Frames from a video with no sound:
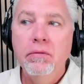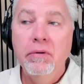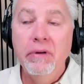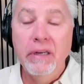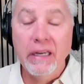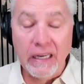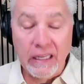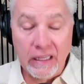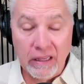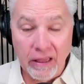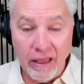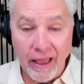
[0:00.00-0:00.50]

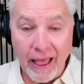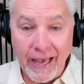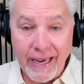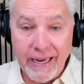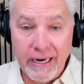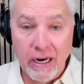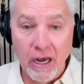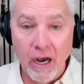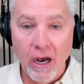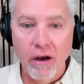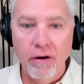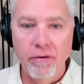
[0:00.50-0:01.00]
in
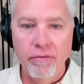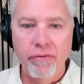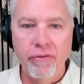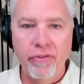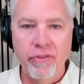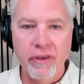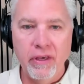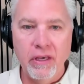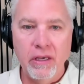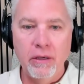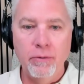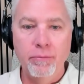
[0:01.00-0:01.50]
light of
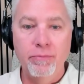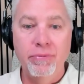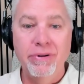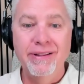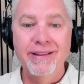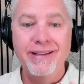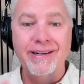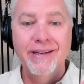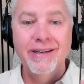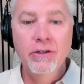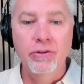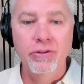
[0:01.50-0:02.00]
the
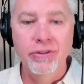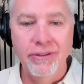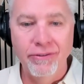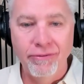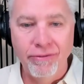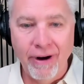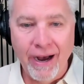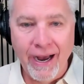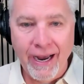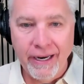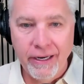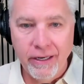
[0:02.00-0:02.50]
political
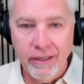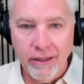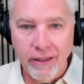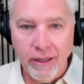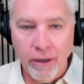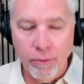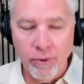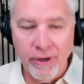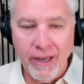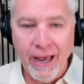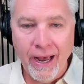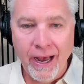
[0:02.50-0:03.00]
divide
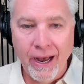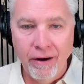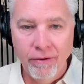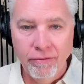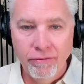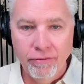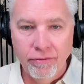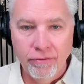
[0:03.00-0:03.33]
that we have